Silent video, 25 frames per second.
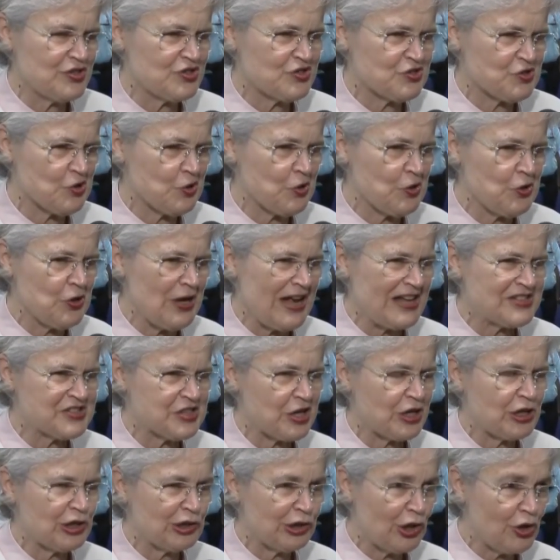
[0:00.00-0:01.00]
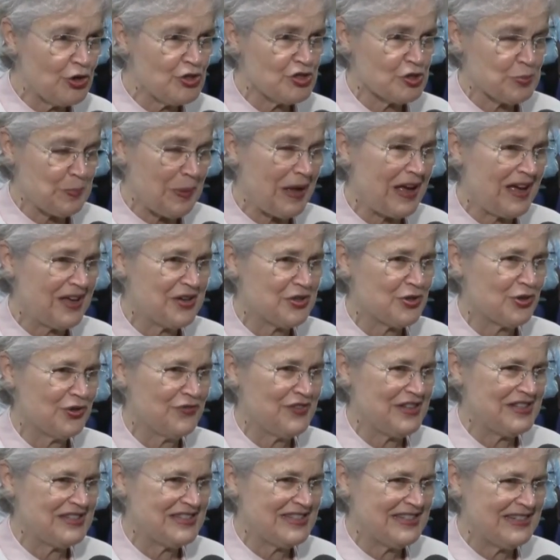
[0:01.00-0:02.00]
So as a close partner of
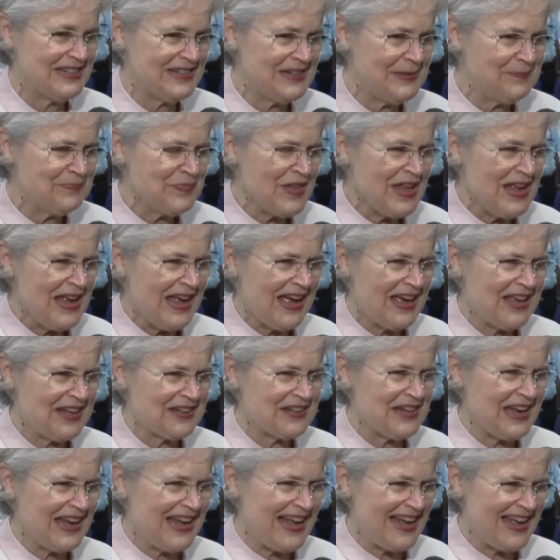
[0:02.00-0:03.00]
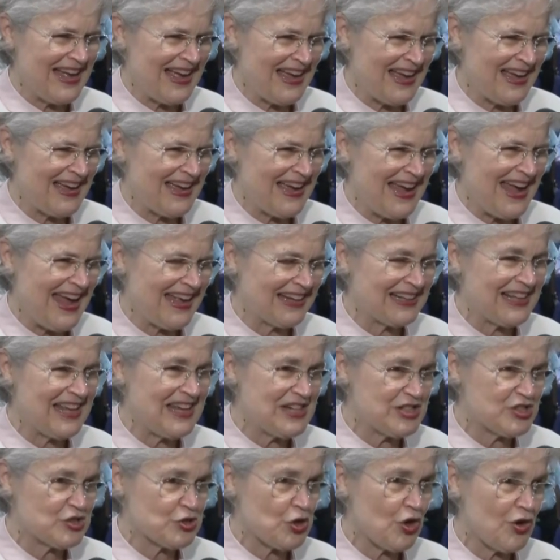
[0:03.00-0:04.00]
India, and
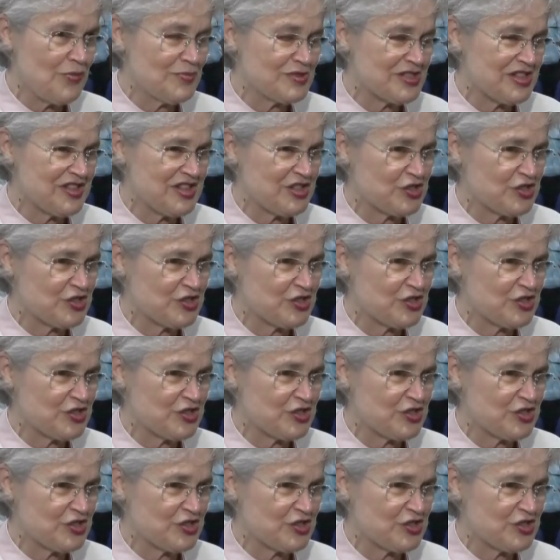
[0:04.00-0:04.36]
Adelaide is home to the